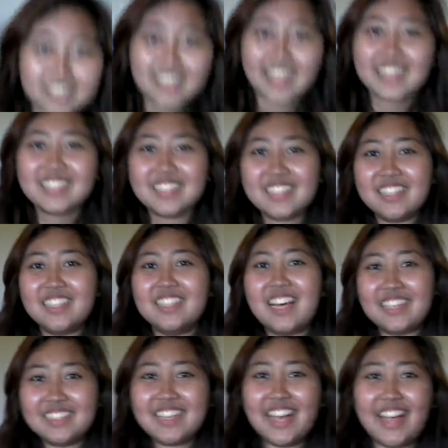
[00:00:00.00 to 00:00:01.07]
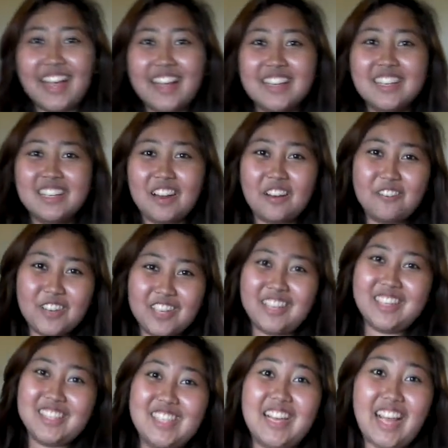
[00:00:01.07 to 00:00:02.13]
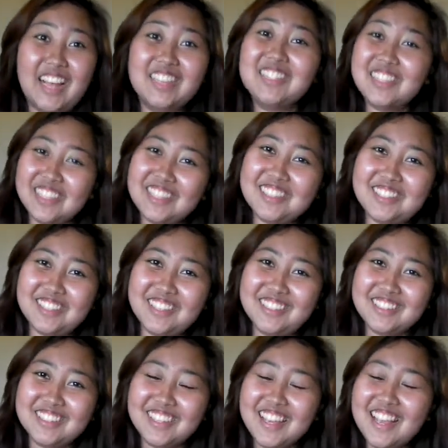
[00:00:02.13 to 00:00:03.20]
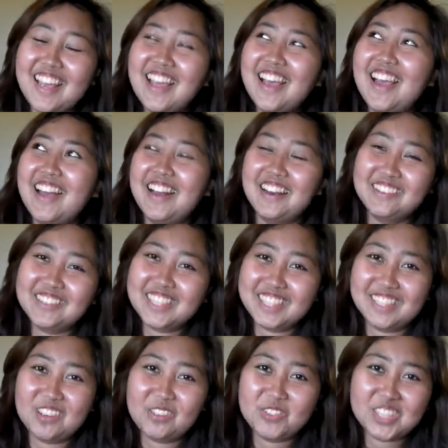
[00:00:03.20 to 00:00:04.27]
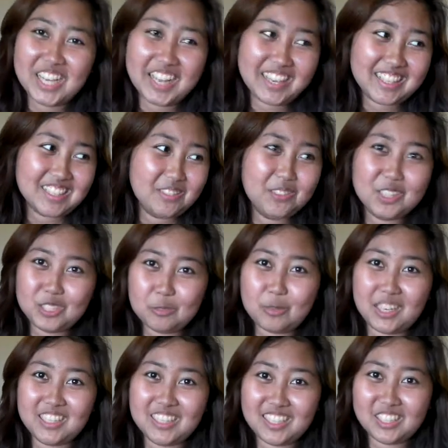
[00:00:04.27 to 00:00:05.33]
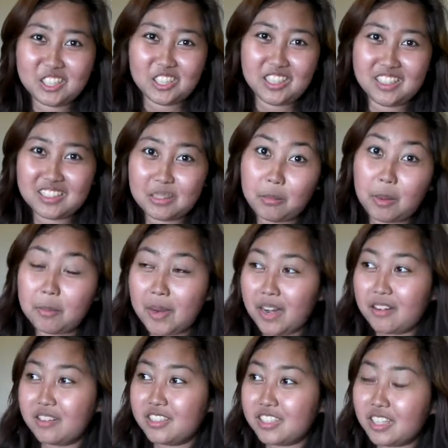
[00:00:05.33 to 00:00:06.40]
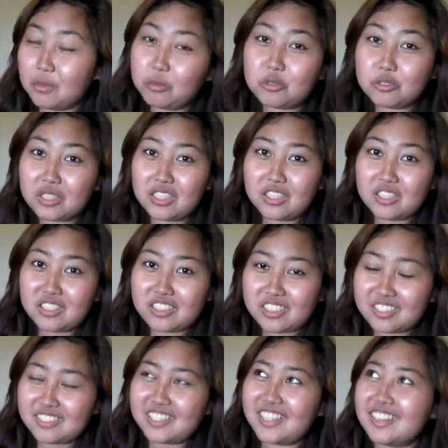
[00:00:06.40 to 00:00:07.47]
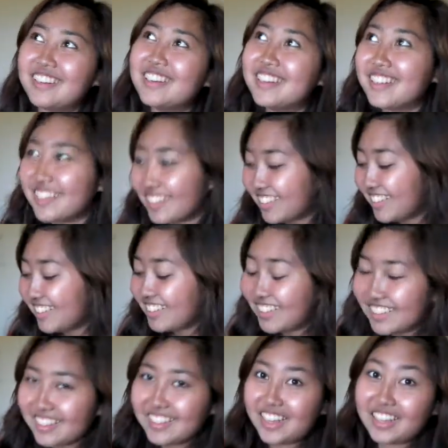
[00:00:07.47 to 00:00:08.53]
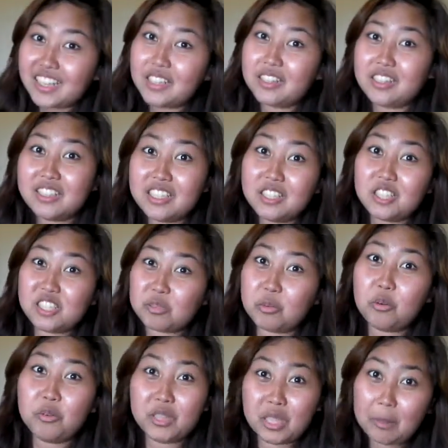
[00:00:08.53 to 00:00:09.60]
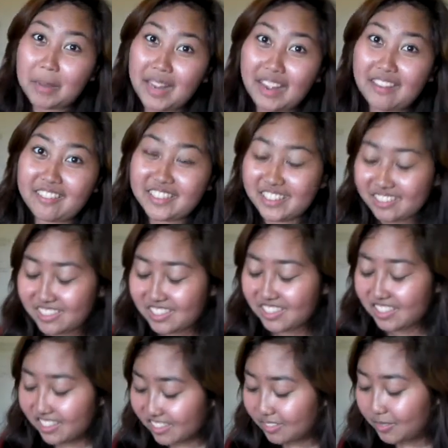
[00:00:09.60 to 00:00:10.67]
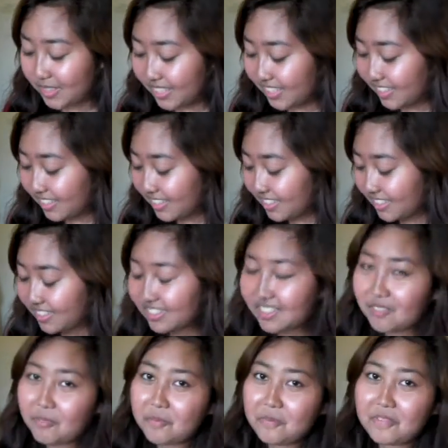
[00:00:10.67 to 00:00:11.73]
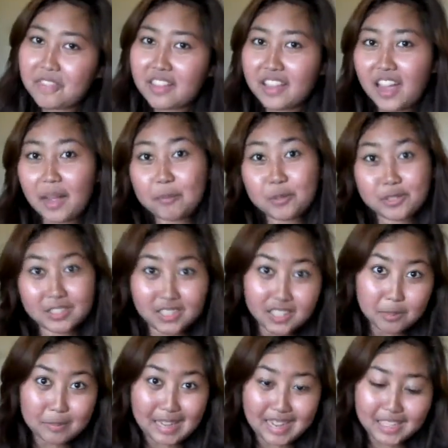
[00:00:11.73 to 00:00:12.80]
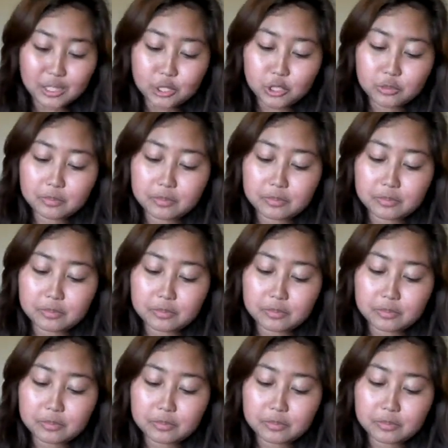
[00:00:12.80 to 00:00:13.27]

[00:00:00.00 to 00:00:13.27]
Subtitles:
later that day did I realize they had t-shirts, and I was so upset because I wanted to buy t-shirts, and my parents, they bought t-shirts, and I was like, oh. And the t-shirts were only £1, and I was like, oh my days. I bought another badge.